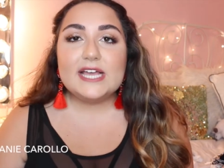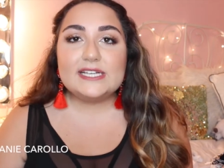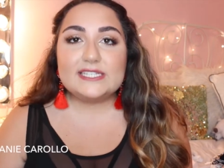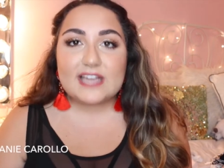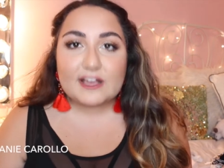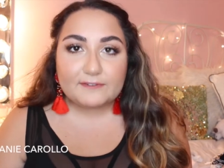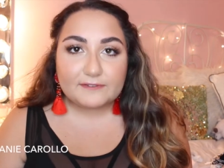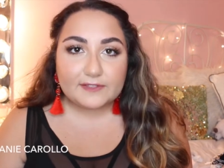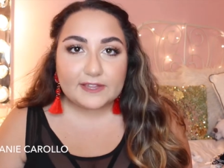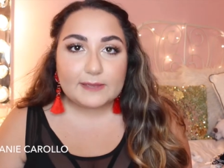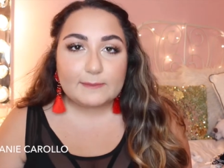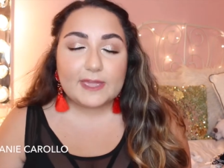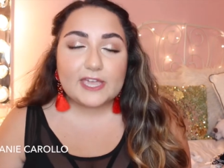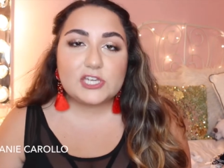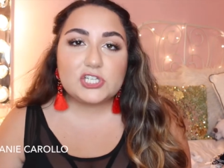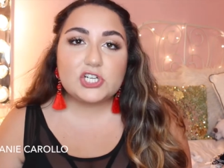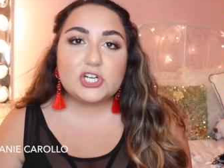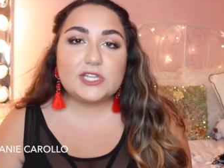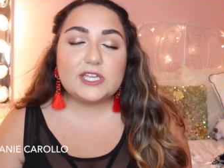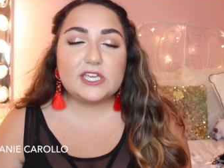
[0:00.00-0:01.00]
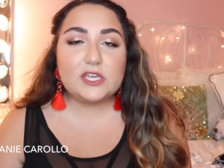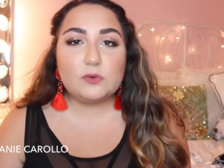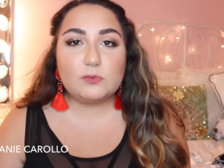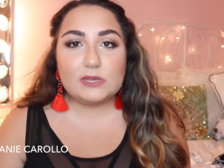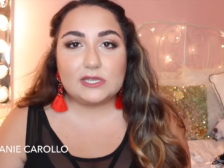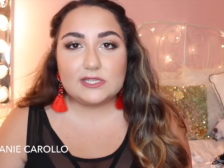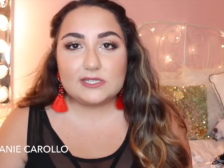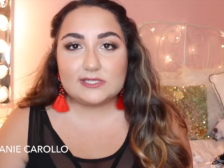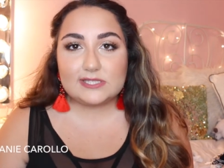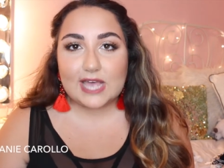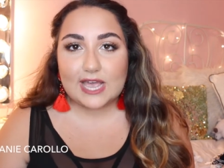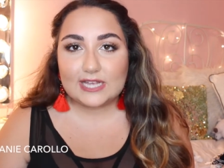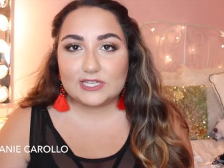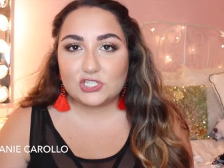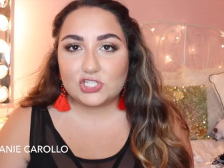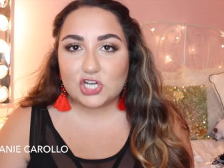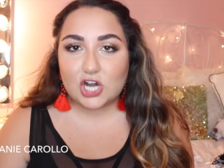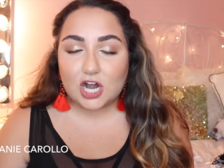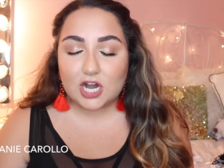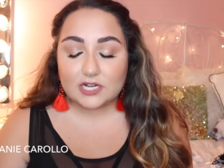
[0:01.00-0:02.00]
Definitely make sure that you read the
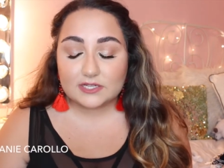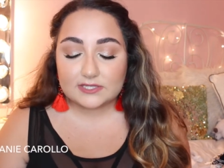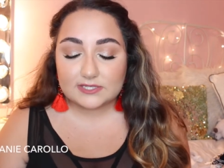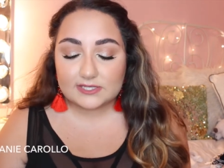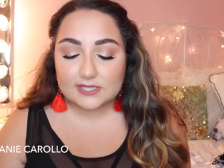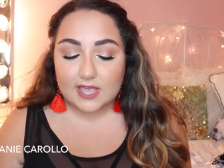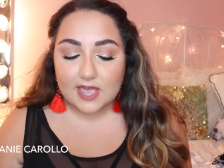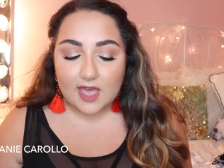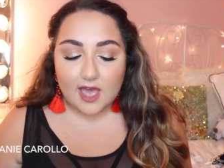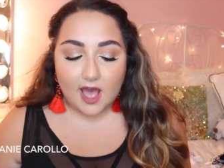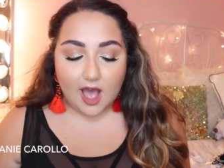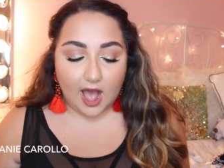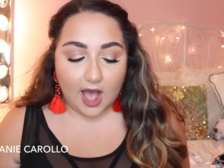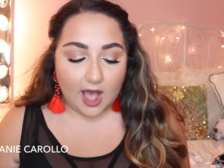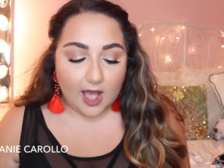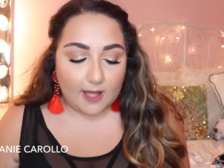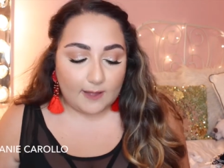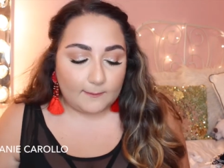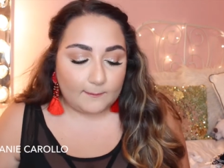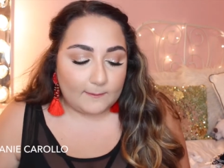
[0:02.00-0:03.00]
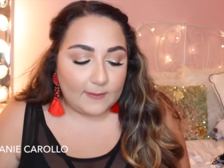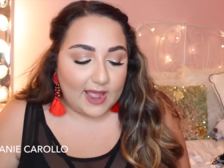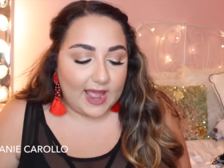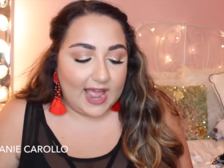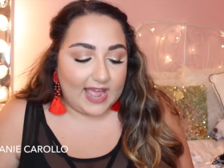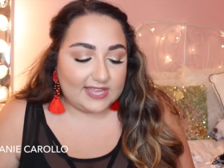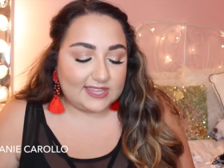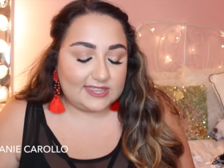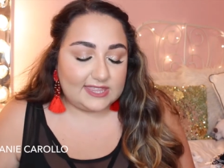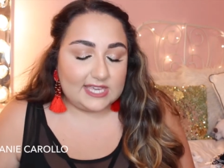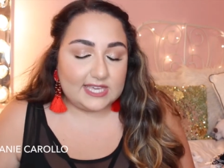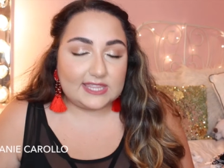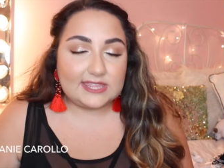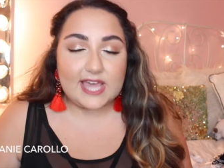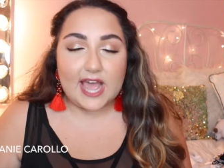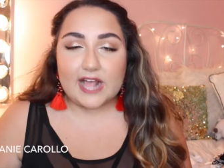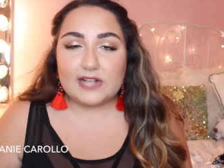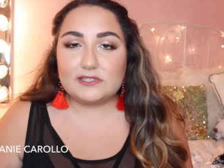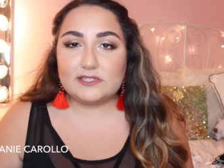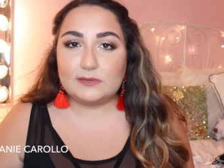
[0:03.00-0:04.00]
size charts. Um, I think
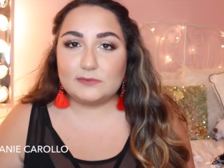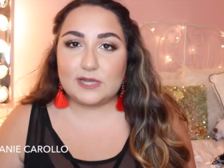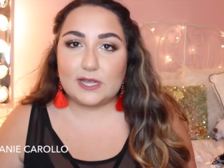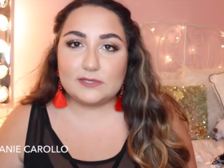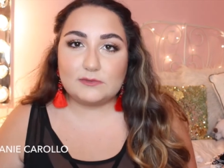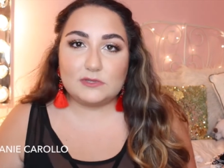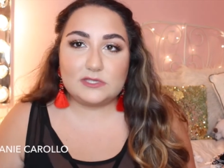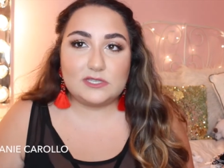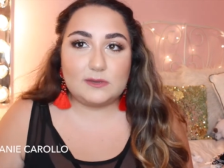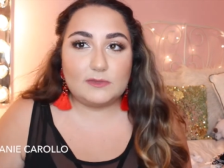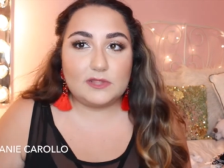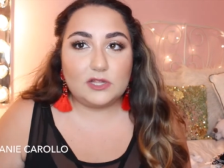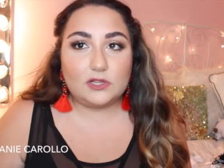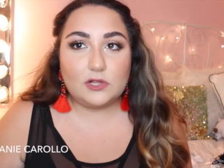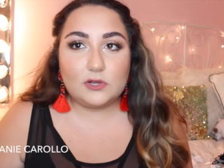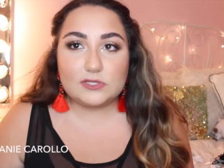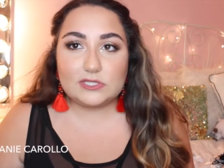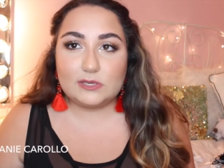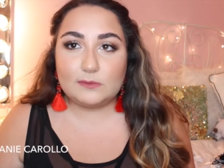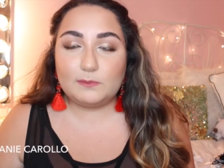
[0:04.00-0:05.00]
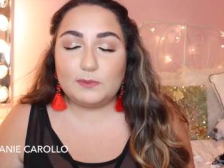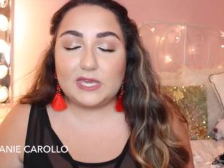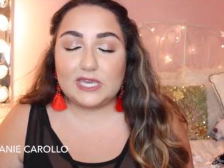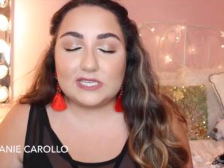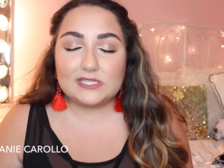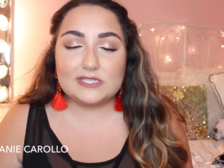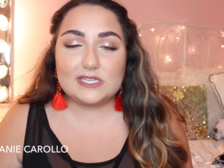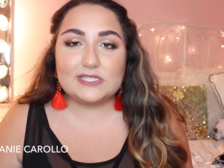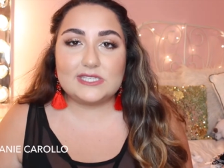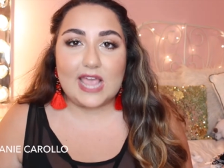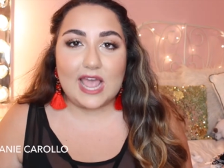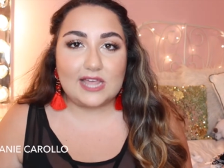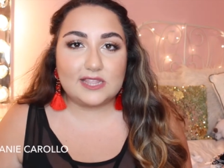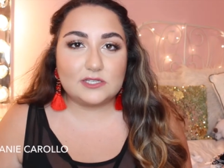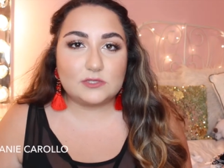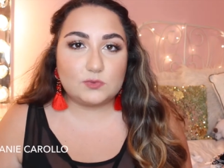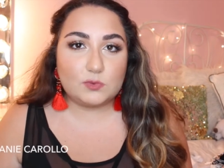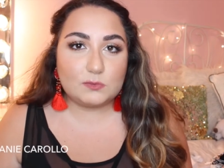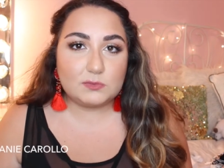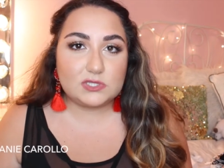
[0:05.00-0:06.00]
that sometimes with some of the closing pieces
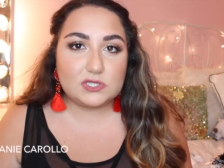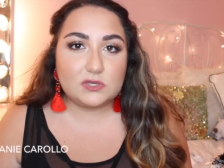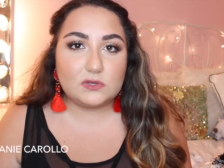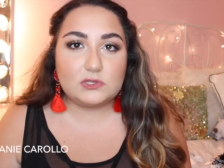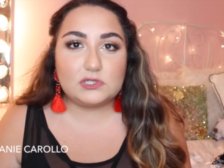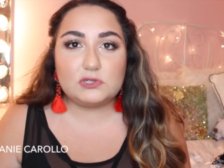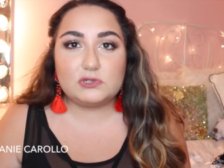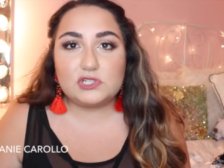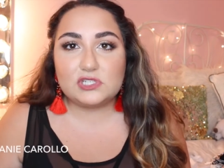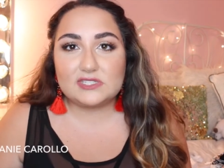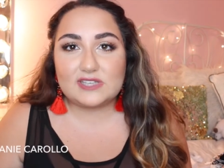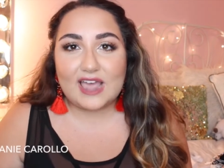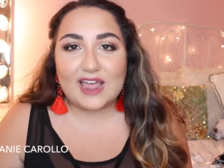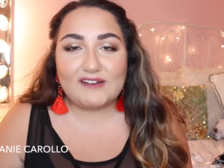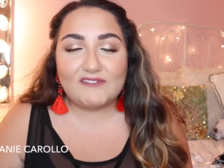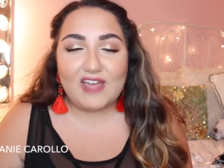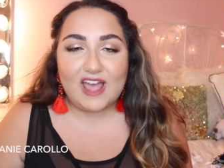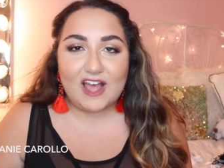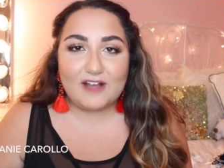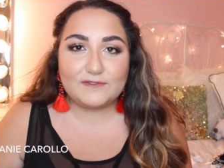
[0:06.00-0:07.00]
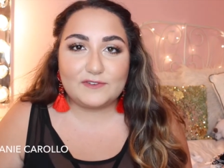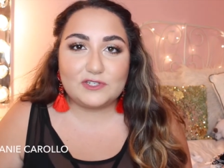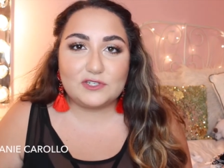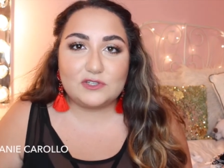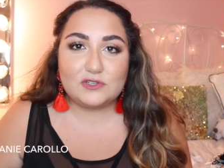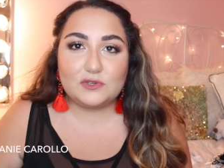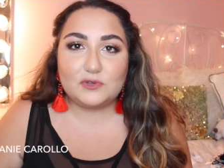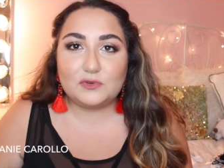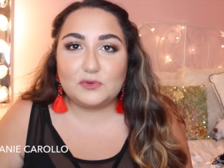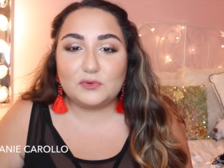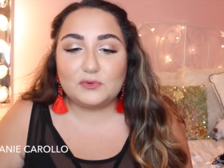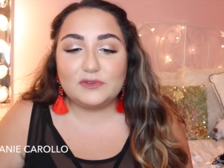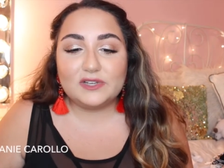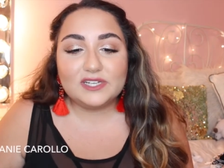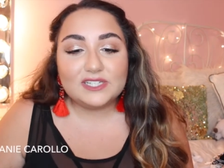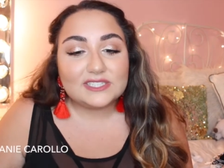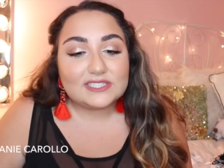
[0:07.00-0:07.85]
and the swimsuits you just kind of have to